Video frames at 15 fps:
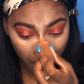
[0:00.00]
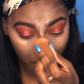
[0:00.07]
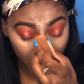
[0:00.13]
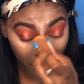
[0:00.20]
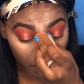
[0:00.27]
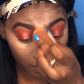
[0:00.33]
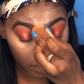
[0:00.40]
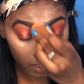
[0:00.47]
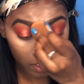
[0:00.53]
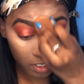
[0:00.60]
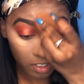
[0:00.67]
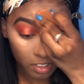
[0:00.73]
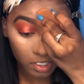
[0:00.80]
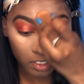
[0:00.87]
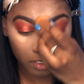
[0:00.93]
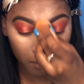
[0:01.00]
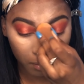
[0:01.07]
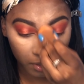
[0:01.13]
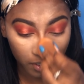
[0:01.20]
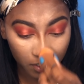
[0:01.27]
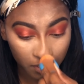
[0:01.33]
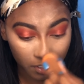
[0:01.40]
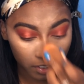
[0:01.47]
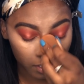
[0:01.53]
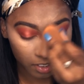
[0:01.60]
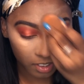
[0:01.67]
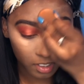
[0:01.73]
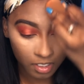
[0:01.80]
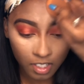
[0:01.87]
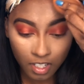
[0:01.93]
their sisters and brothers and,